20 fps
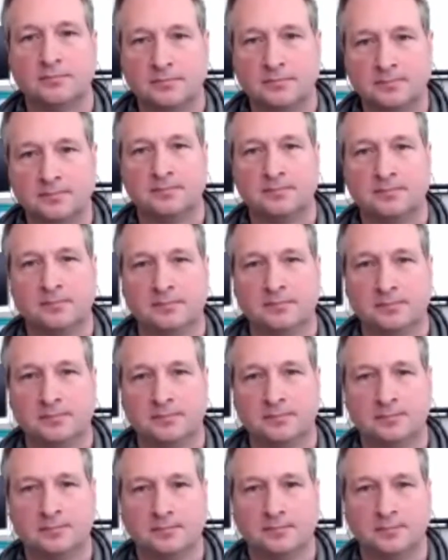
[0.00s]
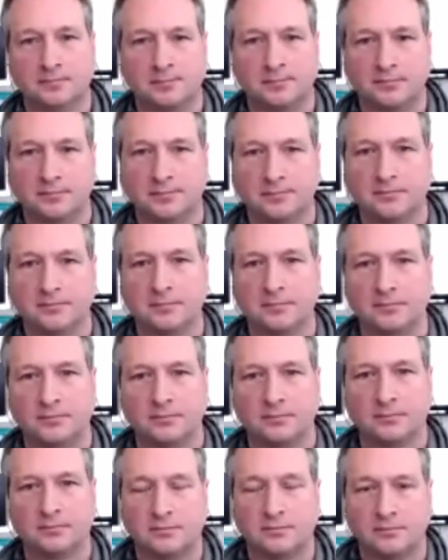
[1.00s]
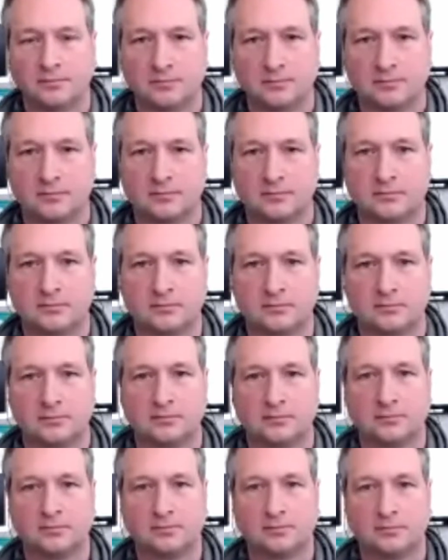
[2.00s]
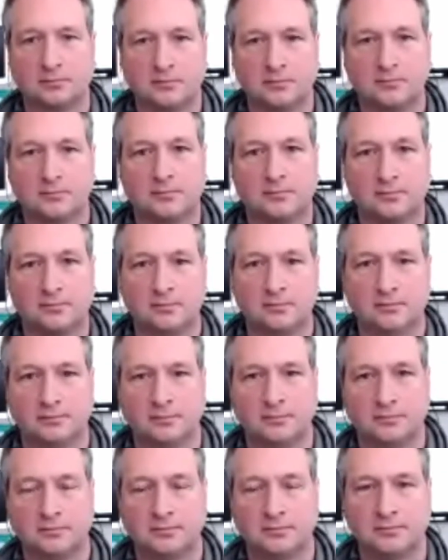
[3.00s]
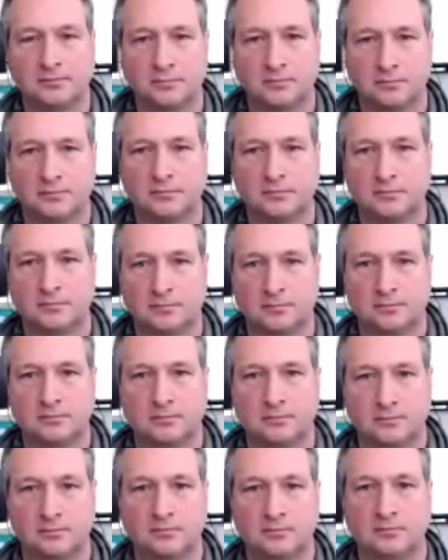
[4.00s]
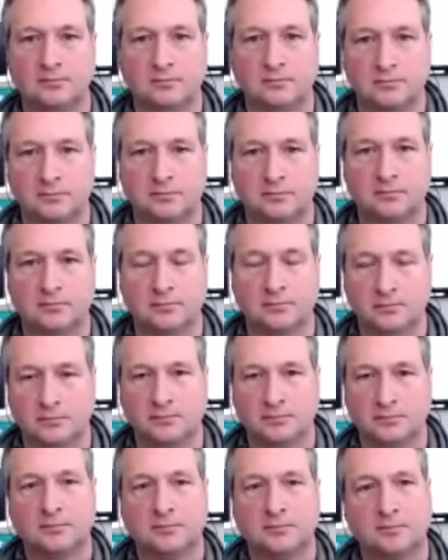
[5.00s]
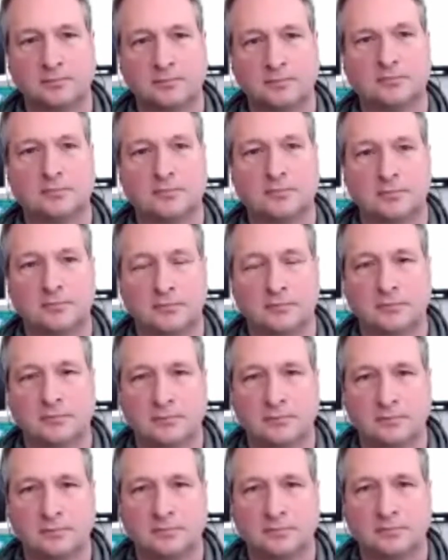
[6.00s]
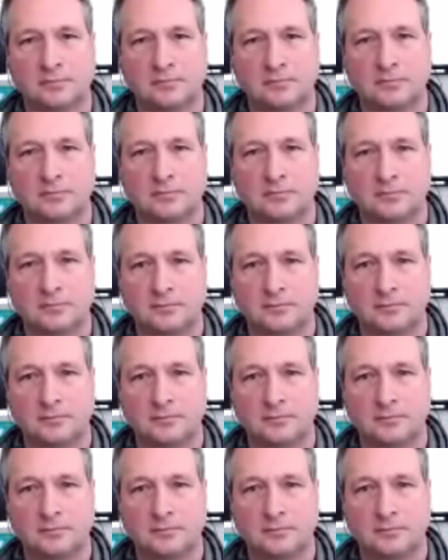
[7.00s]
The person shown says nothing.